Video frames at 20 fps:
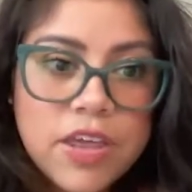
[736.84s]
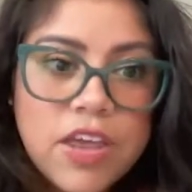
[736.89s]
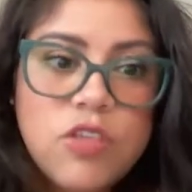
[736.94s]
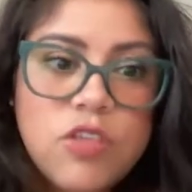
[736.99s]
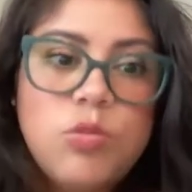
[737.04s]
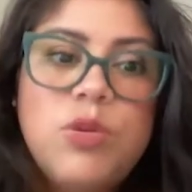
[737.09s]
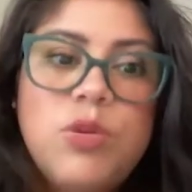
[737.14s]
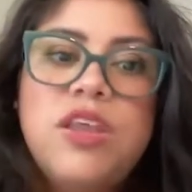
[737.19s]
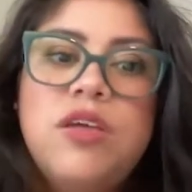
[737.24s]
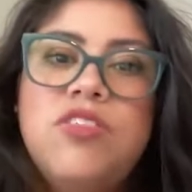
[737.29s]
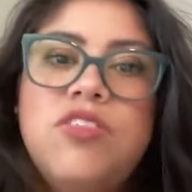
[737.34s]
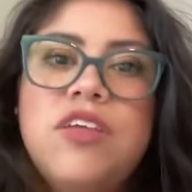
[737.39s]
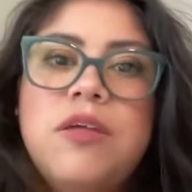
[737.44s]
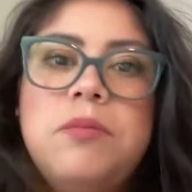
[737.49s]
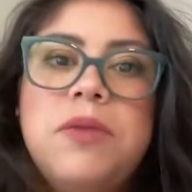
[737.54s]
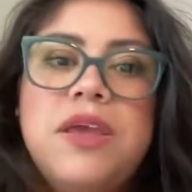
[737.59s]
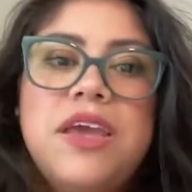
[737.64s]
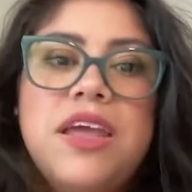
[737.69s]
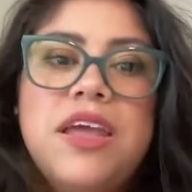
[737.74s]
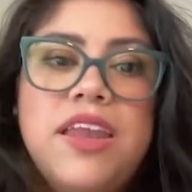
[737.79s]
Because when you
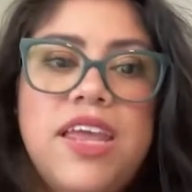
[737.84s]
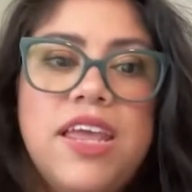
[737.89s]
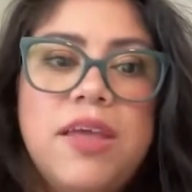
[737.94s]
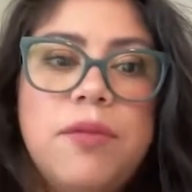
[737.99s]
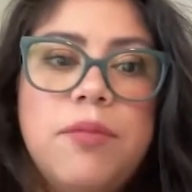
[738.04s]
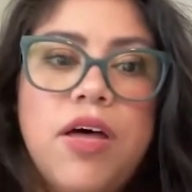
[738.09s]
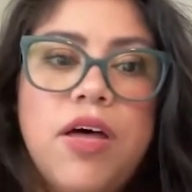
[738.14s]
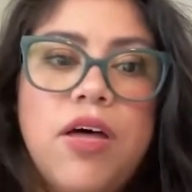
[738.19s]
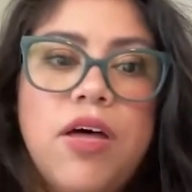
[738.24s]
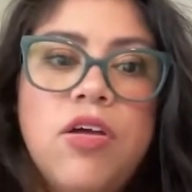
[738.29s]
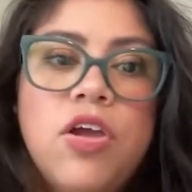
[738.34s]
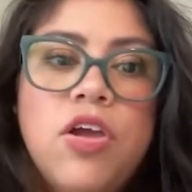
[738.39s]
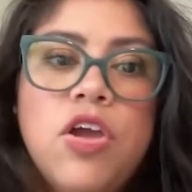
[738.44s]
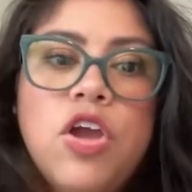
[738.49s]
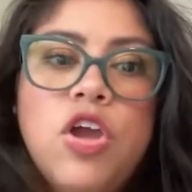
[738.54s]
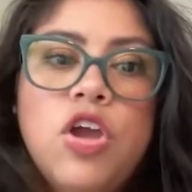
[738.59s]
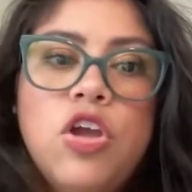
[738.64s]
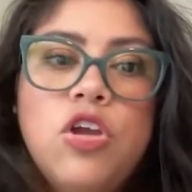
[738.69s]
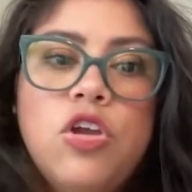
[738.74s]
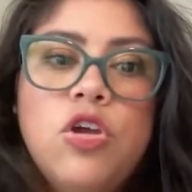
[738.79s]
send me an email,
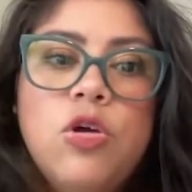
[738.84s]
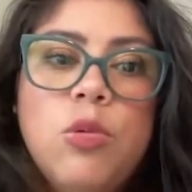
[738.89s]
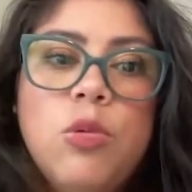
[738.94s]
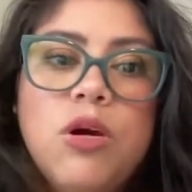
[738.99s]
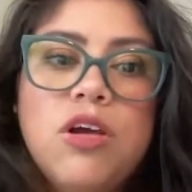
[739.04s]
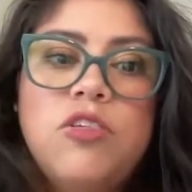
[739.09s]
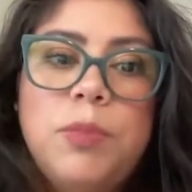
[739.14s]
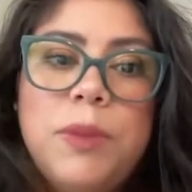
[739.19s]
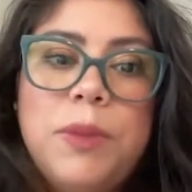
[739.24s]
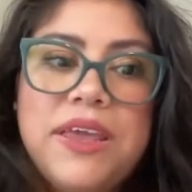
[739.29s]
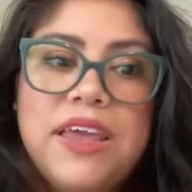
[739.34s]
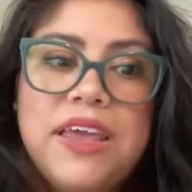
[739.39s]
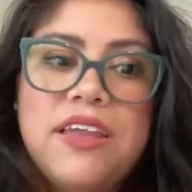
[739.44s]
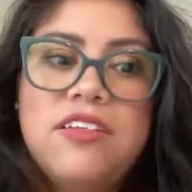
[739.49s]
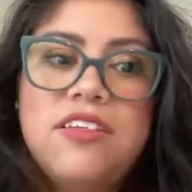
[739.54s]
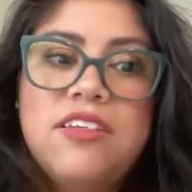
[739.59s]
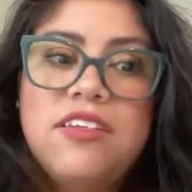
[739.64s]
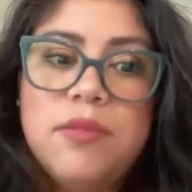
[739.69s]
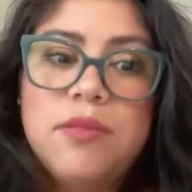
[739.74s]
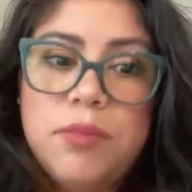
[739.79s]
you are
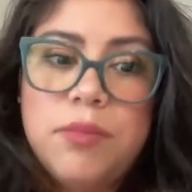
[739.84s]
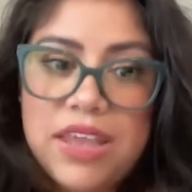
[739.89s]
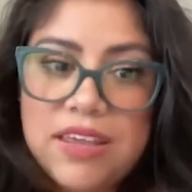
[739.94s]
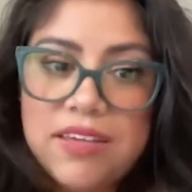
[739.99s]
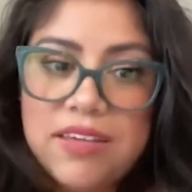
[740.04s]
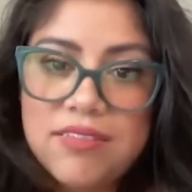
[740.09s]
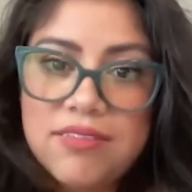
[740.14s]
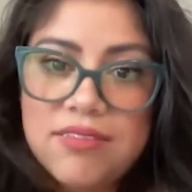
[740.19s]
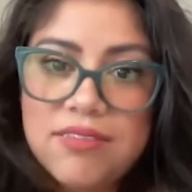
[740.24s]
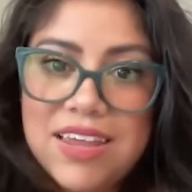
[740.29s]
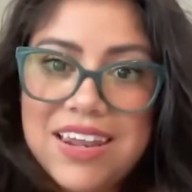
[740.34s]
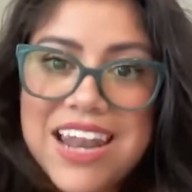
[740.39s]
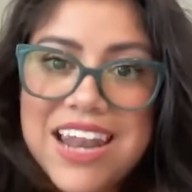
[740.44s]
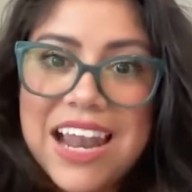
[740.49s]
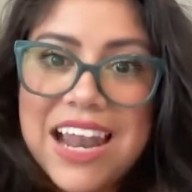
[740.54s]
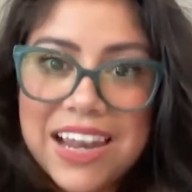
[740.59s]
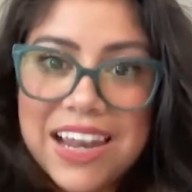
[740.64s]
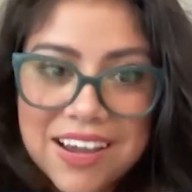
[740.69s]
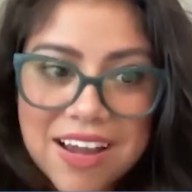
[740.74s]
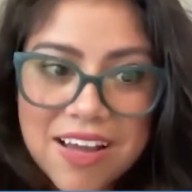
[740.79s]
speaking to me,
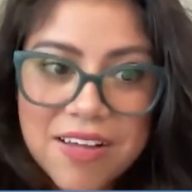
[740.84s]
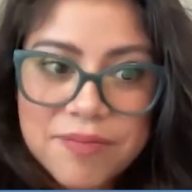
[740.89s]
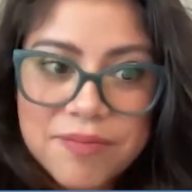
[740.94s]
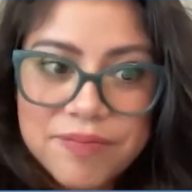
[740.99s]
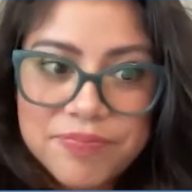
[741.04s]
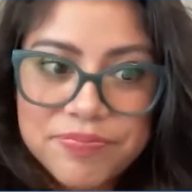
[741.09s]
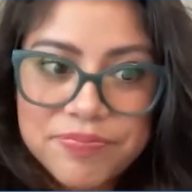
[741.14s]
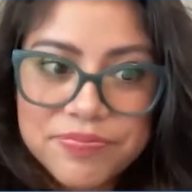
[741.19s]
Angelica.